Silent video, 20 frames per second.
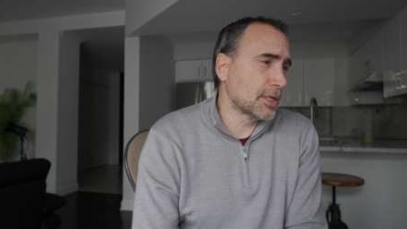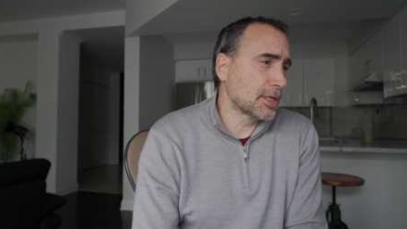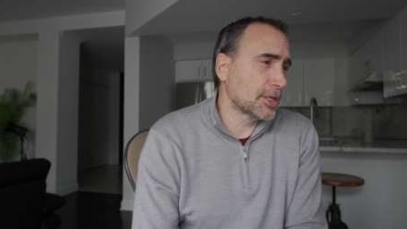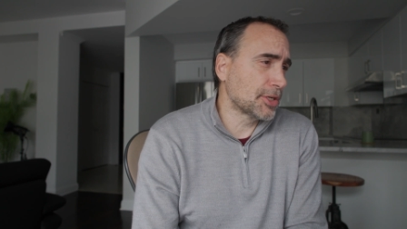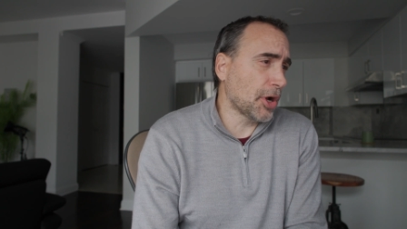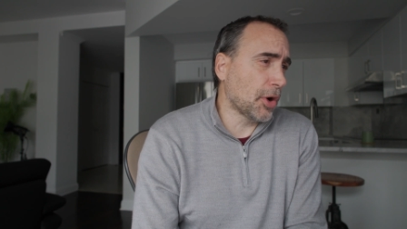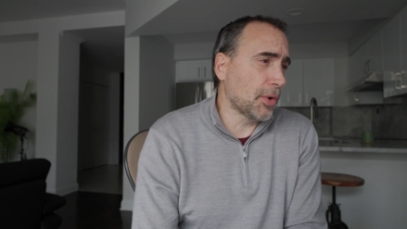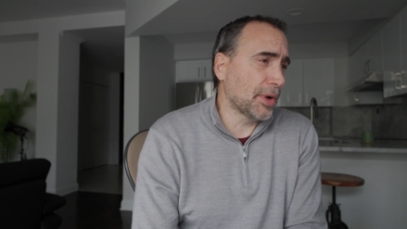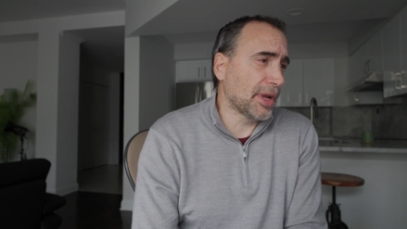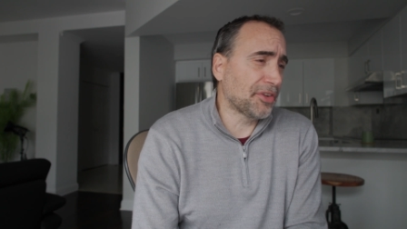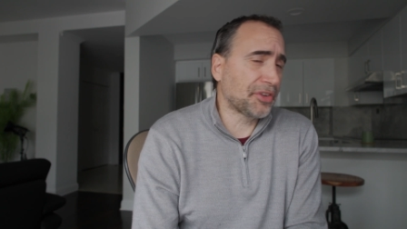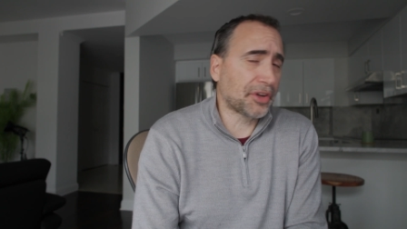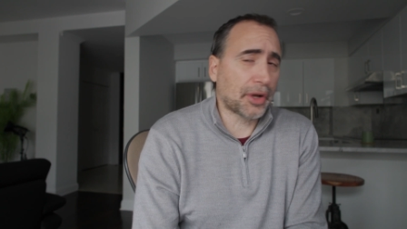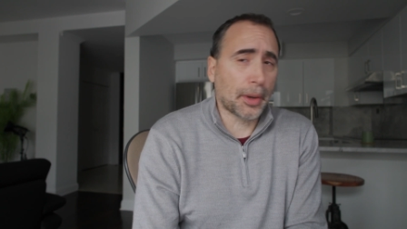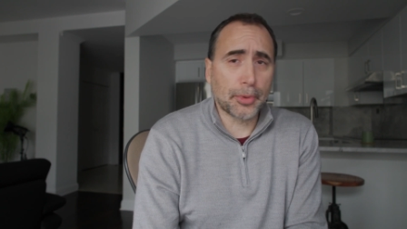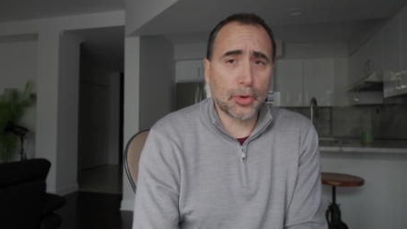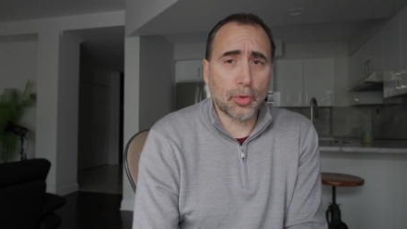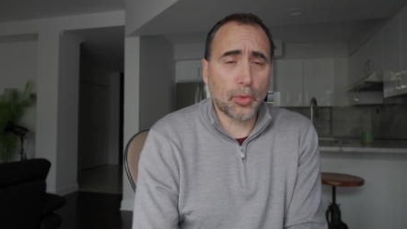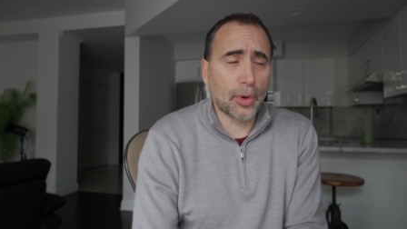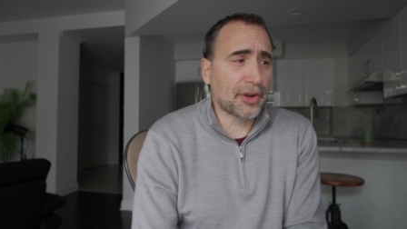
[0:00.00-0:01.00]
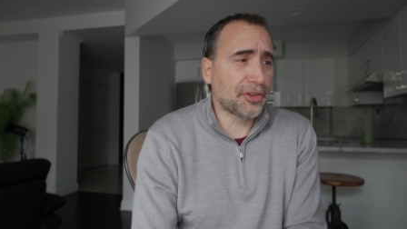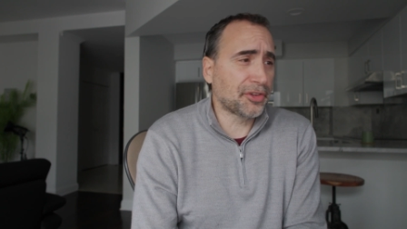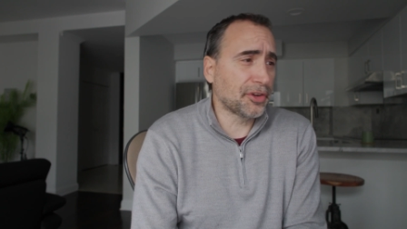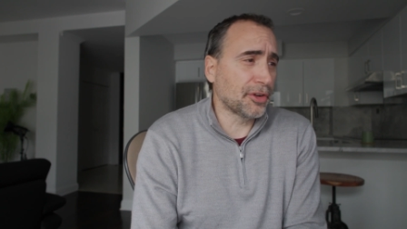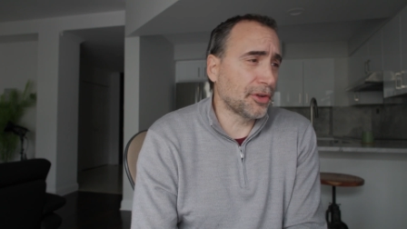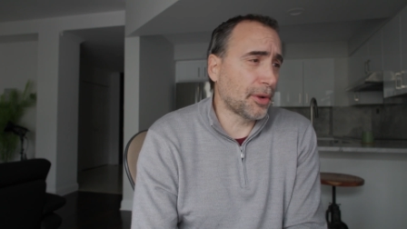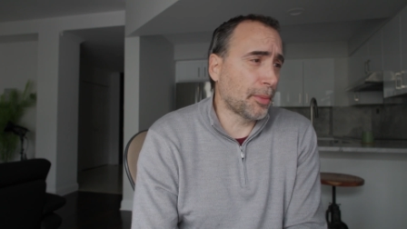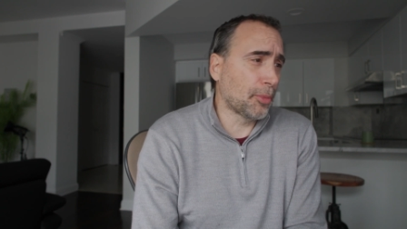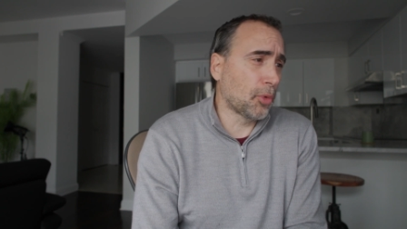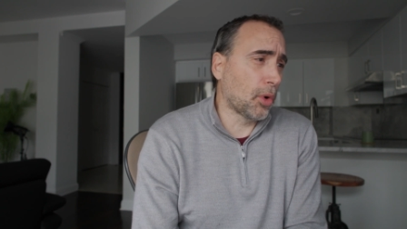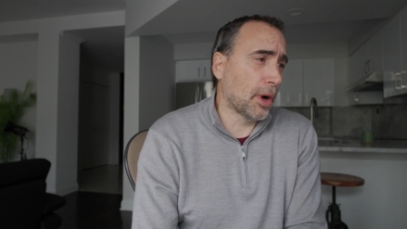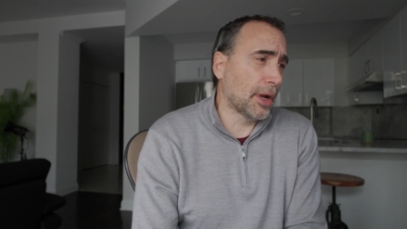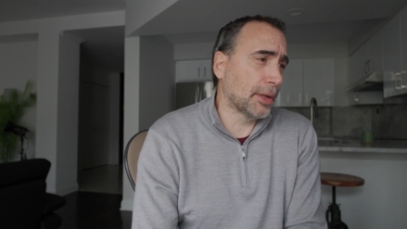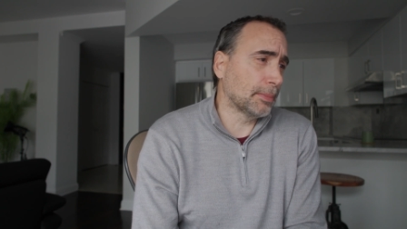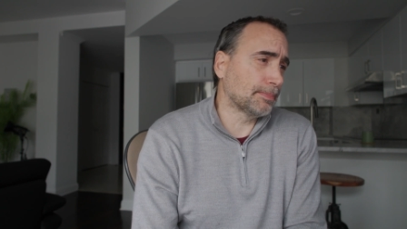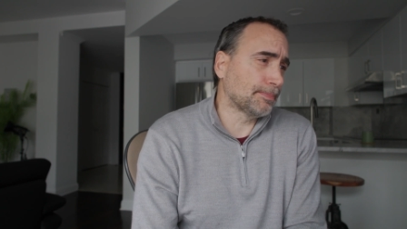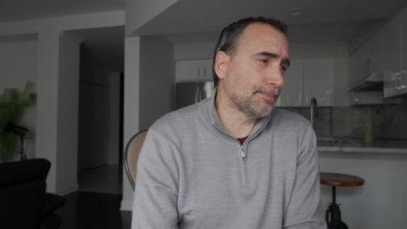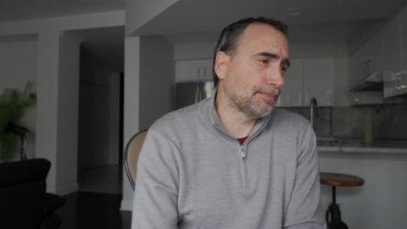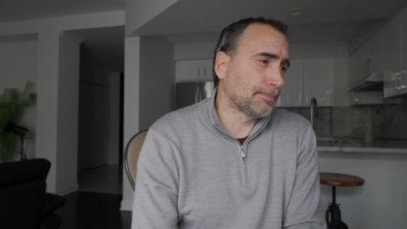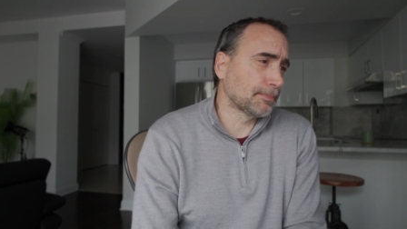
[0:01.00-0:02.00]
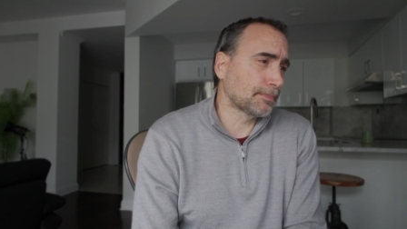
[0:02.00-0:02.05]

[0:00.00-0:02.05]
So he has a couple questions. Number one,